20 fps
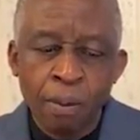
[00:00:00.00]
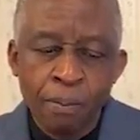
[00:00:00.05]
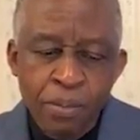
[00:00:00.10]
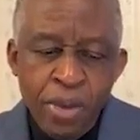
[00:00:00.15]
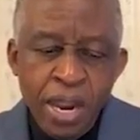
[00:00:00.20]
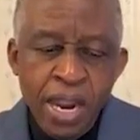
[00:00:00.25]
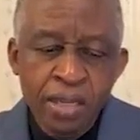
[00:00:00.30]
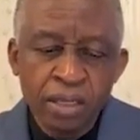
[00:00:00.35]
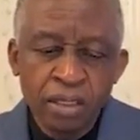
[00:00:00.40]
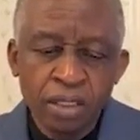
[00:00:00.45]

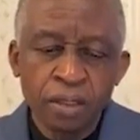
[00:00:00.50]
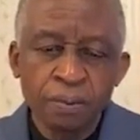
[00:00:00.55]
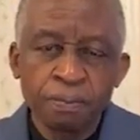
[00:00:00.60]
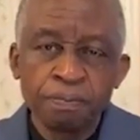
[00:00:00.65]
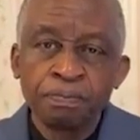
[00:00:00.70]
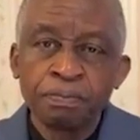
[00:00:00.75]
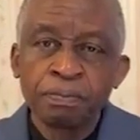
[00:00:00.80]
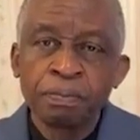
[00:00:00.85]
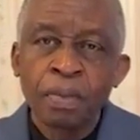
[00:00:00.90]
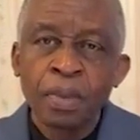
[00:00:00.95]

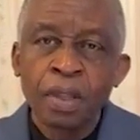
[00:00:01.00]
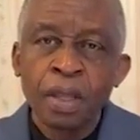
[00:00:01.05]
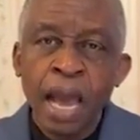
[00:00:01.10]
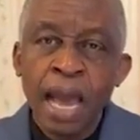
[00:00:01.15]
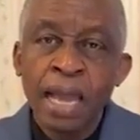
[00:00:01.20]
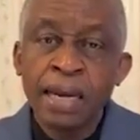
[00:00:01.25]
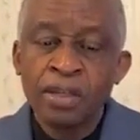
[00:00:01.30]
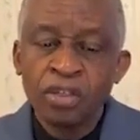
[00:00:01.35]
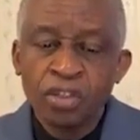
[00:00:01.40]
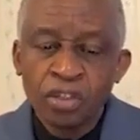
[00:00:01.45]
torment,
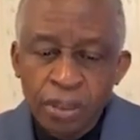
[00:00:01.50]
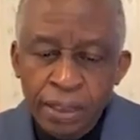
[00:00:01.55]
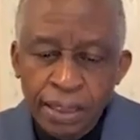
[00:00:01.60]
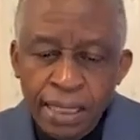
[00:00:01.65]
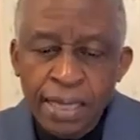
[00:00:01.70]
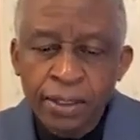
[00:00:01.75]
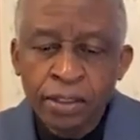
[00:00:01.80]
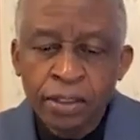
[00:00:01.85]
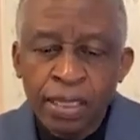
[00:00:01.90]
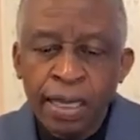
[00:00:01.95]
and
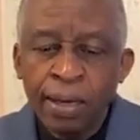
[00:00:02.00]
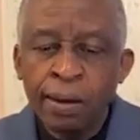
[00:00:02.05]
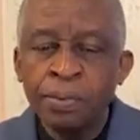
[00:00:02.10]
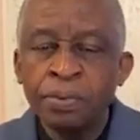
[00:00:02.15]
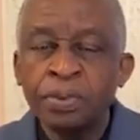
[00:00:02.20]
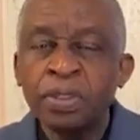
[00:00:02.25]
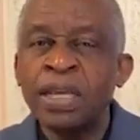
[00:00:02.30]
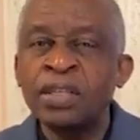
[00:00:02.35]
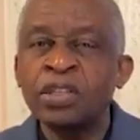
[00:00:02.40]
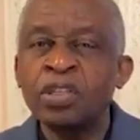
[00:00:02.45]
instigate
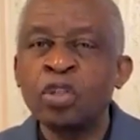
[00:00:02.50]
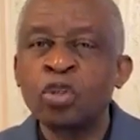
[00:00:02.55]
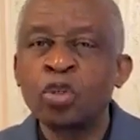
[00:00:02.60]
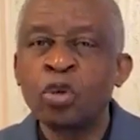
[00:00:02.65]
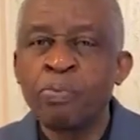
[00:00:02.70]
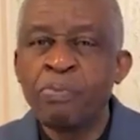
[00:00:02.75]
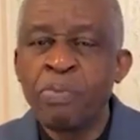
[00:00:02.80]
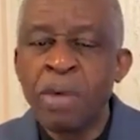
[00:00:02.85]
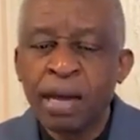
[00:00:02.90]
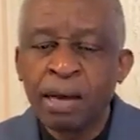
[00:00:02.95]
circumstances
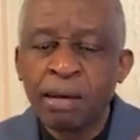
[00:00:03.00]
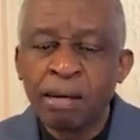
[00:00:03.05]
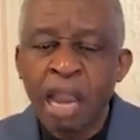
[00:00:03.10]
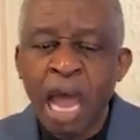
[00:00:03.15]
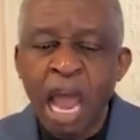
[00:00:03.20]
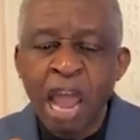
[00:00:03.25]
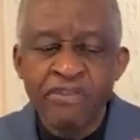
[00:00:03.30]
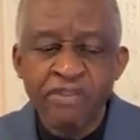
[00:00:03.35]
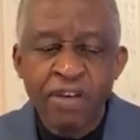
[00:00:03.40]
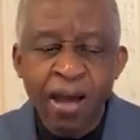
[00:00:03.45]
to make
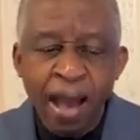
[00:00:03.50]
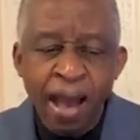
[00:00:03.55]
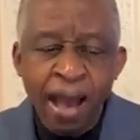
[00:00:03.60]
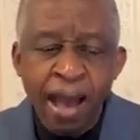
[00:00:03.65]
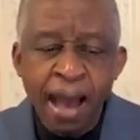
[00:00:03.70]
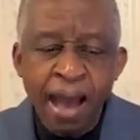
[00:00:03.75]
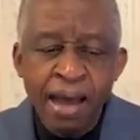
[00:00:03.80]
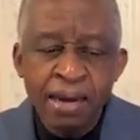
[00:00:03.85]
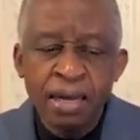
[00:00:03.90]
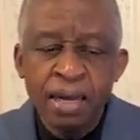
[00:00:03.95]
life
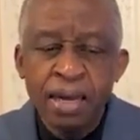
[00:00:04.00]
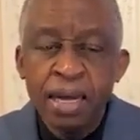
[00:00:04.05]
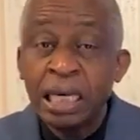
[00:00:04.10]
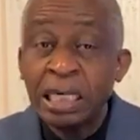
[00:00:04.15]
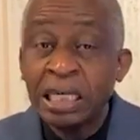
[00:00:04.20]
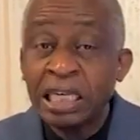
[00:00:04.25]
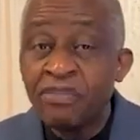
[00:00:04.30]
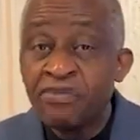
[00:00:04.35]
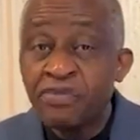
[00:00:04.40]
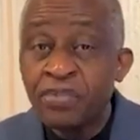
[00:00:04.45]
hard,
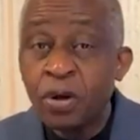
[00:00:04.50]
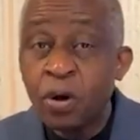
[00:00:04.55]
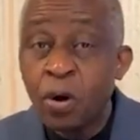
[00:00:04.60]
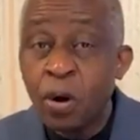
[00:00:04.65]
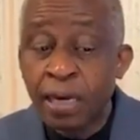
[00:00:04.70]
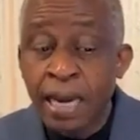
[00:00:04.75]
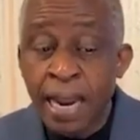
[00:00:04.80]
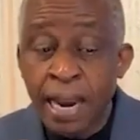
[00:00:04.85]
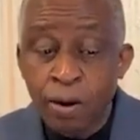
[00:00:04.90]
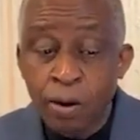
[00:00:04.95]

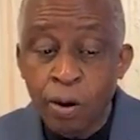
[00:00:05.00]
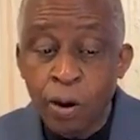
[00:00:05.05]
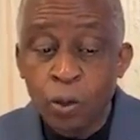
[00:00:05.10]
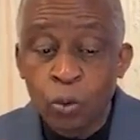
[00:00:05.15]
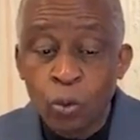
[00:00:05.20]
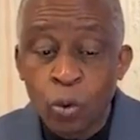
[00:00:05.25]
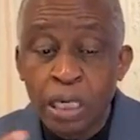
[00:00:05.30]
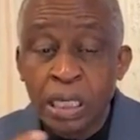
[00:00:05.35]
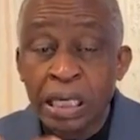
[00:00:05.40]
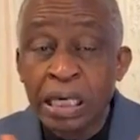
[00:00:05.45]
difficult, and
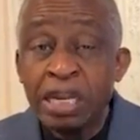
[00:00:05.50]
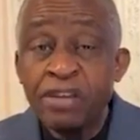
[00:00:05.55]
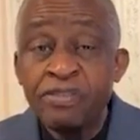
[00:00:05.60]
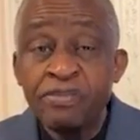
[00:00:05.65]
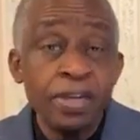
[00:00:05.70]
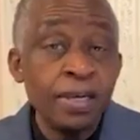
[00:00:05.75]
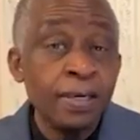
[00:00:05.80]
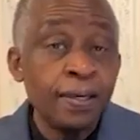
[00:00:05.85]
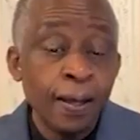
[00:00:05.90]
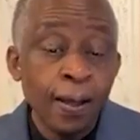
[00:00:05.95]
not worth
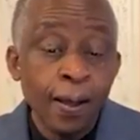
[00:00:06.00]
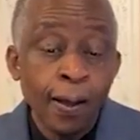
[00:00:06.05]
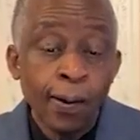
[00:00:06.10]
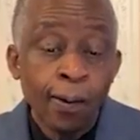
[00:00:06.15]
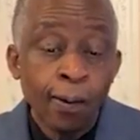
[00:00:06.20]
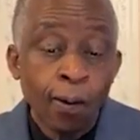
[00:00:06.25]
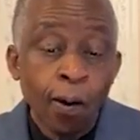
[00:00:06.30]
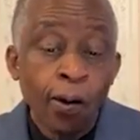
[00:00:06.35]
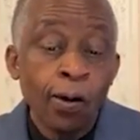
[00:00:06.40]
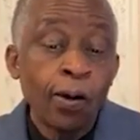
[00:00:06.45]
living,
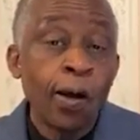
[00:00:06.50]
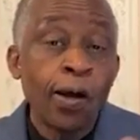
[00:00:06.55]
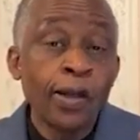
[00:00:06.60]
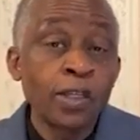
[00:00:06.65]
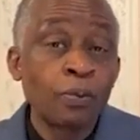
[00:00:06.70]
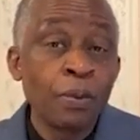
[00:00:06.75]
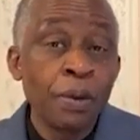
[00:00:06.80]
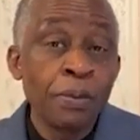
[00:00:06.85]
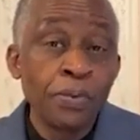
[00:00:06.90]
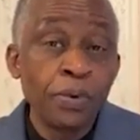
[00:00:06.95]
or
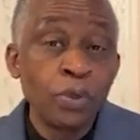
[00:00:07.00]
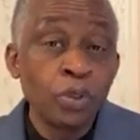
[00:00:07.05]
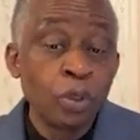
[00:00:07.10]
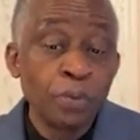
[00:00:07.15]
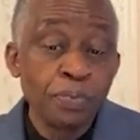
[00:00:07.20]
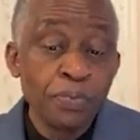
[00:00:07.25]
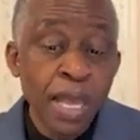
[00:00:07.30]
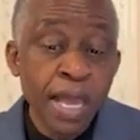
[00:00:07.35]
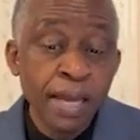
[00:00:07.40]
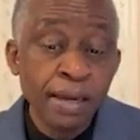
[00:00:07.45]
cause
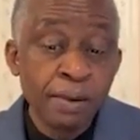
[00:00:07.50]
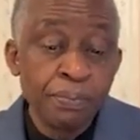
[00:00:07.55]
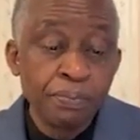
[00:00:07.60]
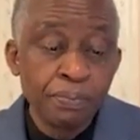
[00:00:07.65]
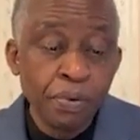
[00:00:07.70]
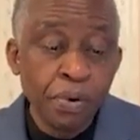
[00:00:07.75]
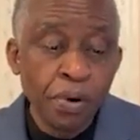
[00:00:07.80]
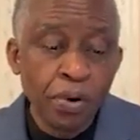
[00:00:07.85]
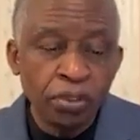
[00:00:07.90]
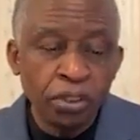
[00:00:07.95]
people to be a
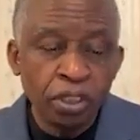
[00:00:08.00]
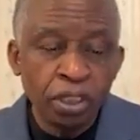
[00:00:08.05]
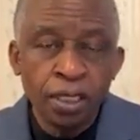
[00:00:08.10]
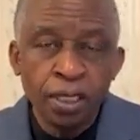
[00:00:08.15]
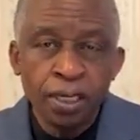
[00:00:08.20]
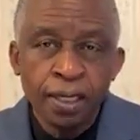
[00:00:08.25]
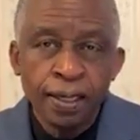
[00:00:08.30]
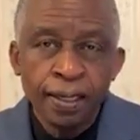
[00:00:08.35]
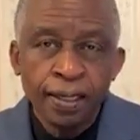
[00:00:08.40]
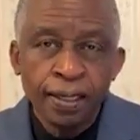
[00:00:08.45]

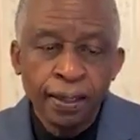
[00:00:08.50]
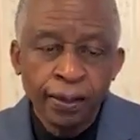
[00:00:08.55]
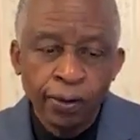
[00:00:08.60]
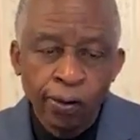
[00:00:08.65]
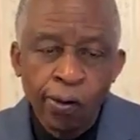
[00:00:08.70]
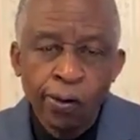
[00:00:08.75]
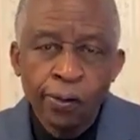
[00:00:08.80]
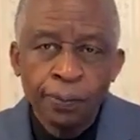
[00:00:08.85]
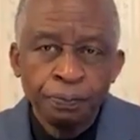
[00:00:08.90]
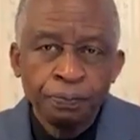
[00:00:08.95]
reproach,
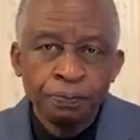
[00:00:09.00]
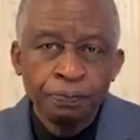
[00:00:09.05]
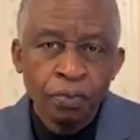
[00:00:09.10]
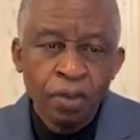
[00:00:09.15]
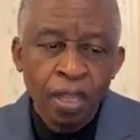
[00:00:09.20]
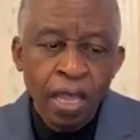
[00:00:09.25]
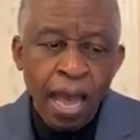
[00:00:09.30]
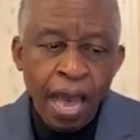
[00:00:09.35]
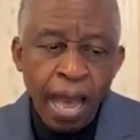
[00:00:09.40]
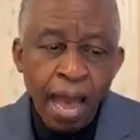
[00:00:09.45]
you know,
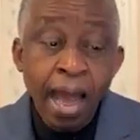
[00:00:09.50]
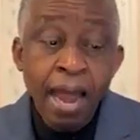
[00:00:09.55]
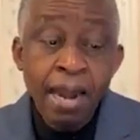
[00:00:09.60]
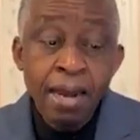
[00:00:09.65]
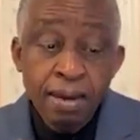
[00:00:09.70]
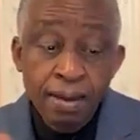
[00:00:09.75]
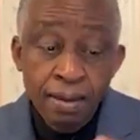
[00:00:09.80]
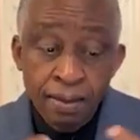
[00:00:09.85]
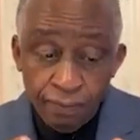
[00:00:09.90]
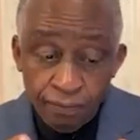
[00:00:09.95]

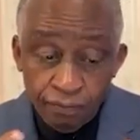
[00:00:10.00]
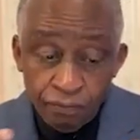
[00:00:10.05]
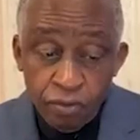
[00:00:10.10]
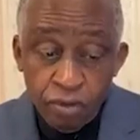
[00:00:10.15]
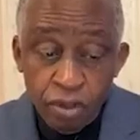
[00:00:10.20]
and